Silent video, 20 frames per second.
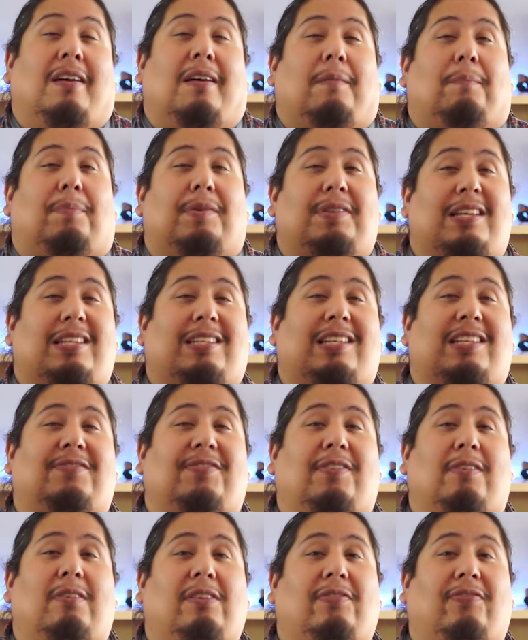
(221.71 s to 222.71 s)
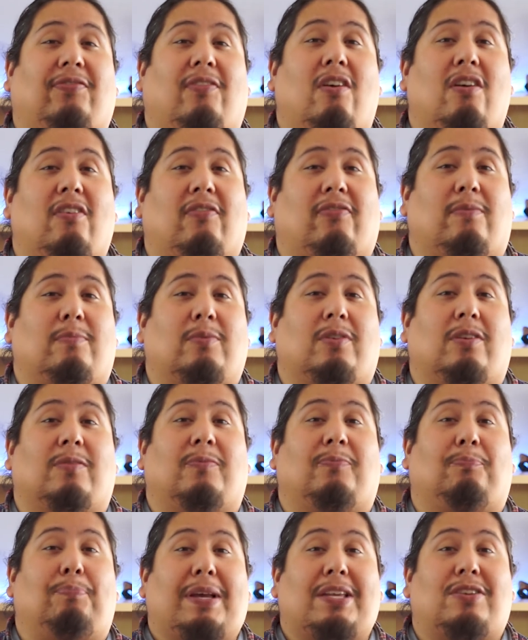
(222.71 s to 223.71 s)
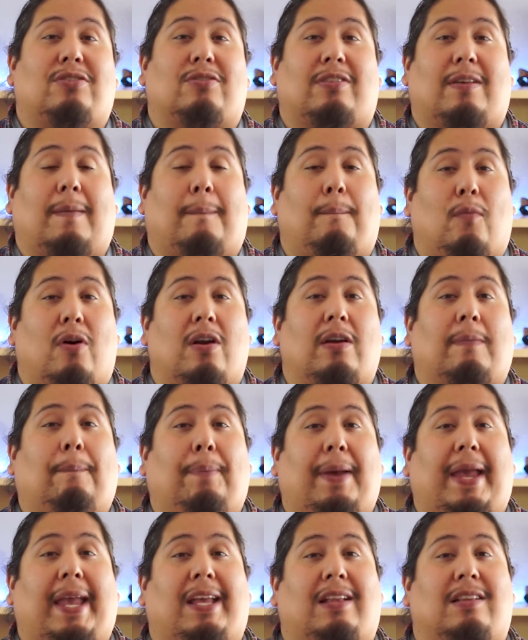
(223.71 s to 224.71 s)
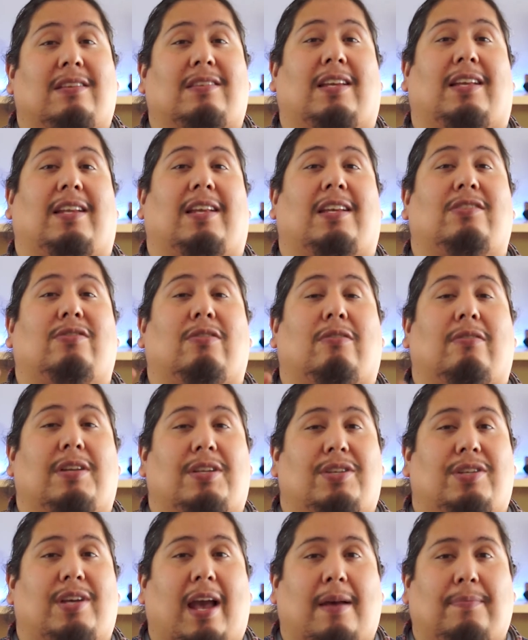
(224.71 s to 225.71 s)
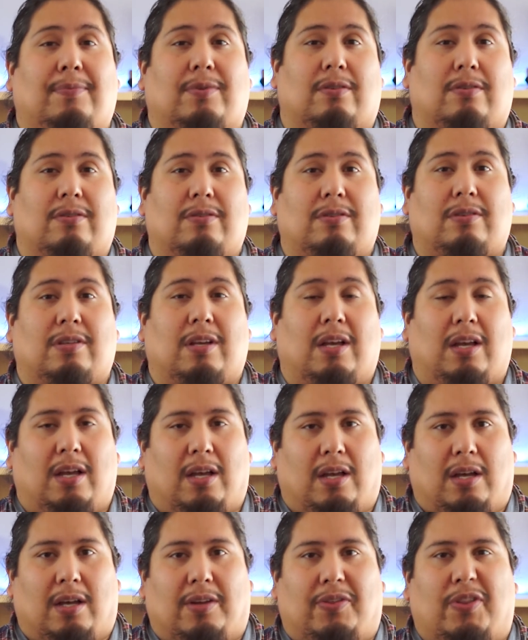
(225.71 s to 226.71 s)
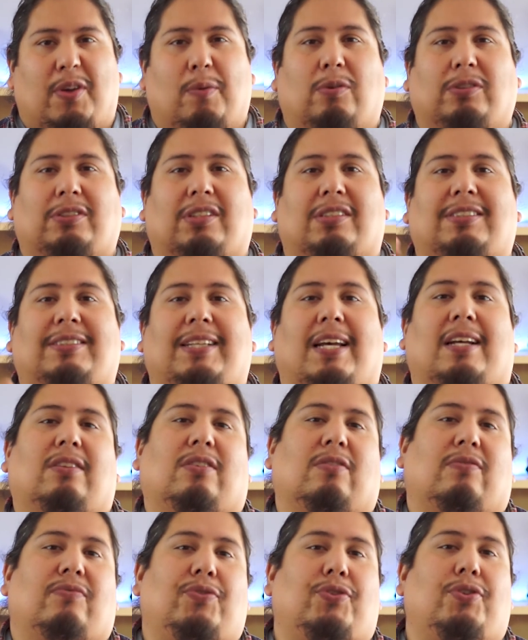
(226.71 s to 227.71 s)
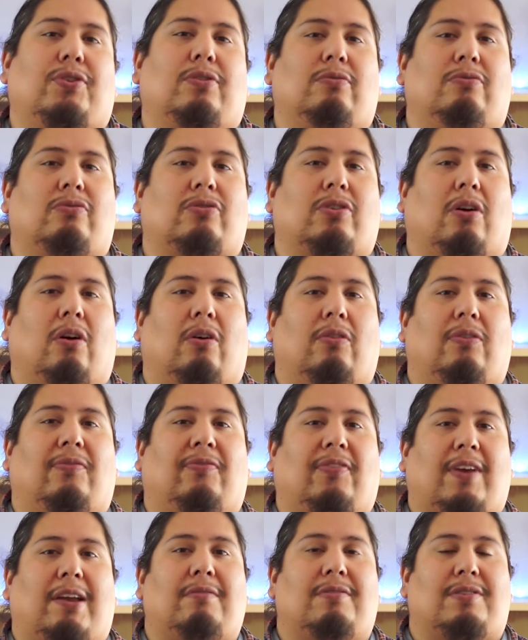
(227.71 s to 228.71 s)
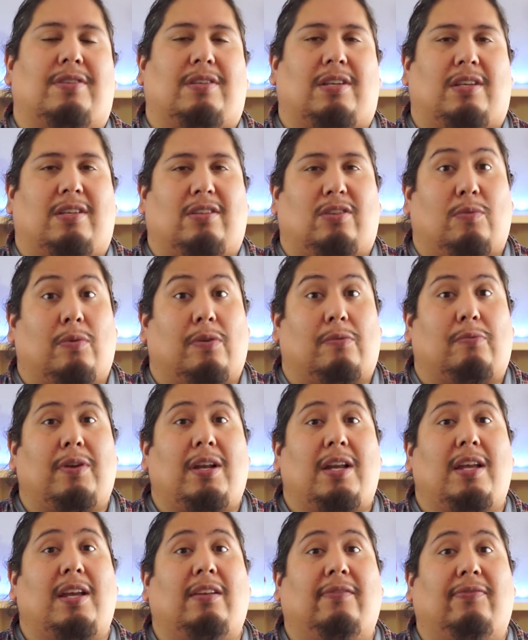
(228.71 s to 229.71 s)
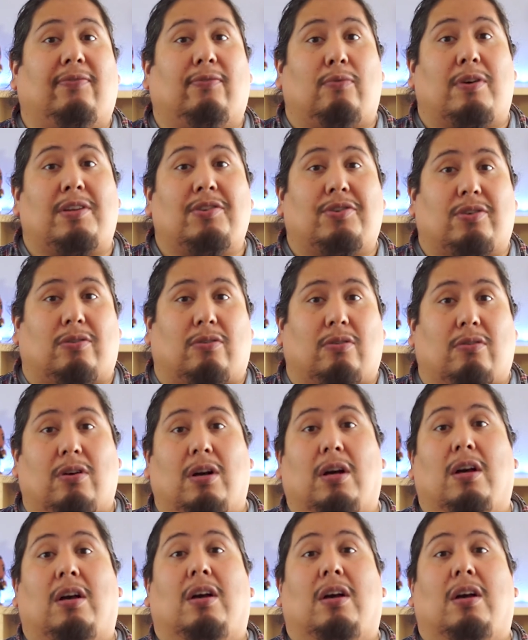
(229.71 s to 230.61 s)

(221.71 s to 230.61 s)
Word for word: But this is very far from the picture that Mark paints in his early chapters. There was a sect of Jews called the Pharisees who were really influential,